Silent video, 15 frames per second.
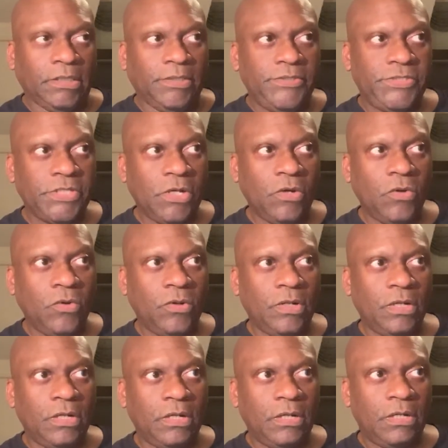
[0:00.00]
So
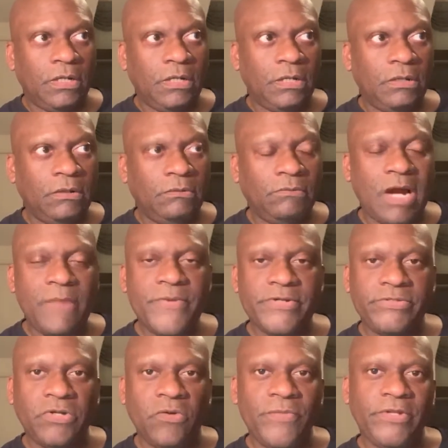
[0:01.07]
Robert
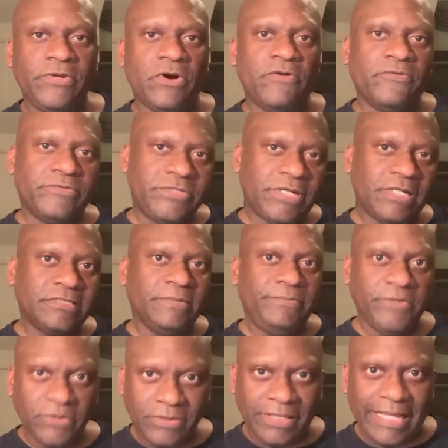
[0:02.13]
told me to go talk to
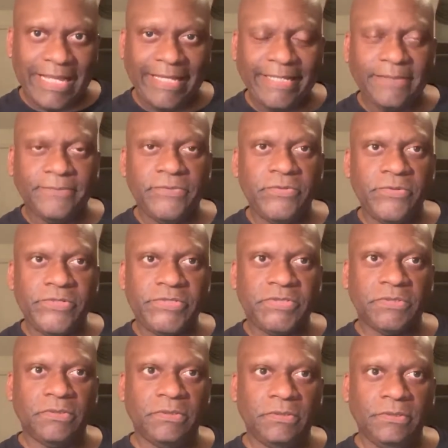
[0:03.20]
Bill Claggett, who
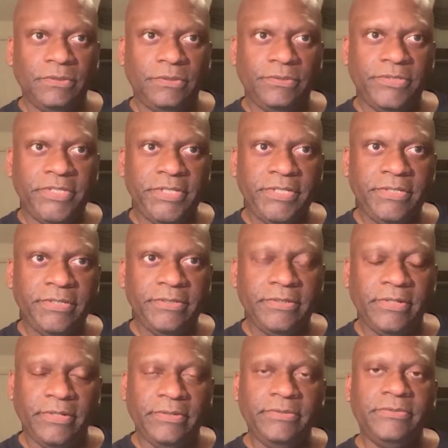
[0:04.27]
was the
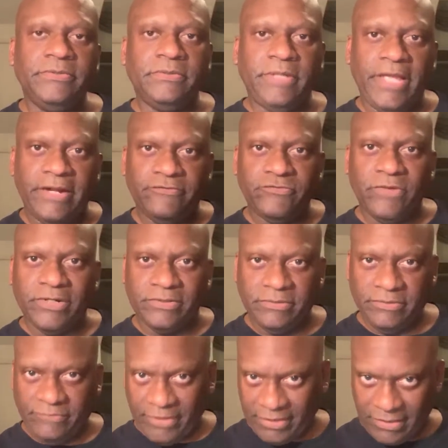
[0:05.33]
head of
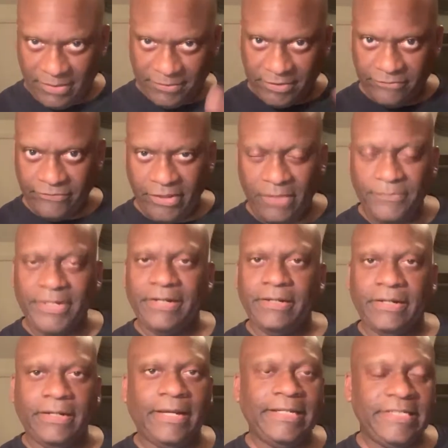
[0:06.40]
director of economic development,
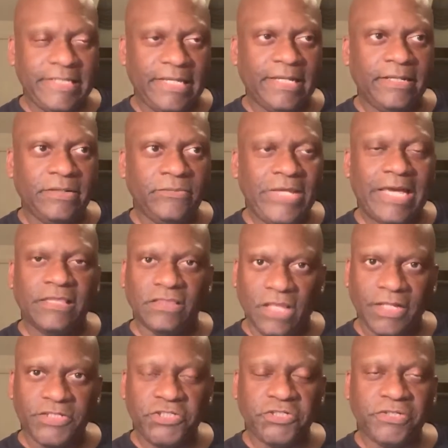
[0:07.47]
and I did, and we had
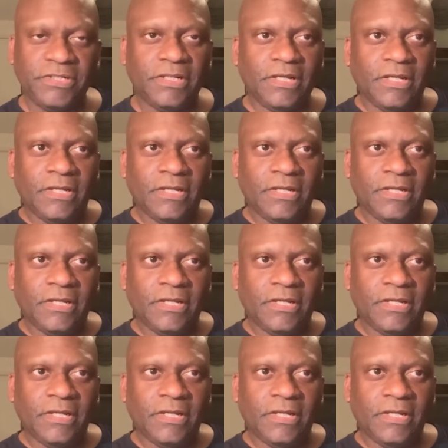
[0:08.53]
lunch and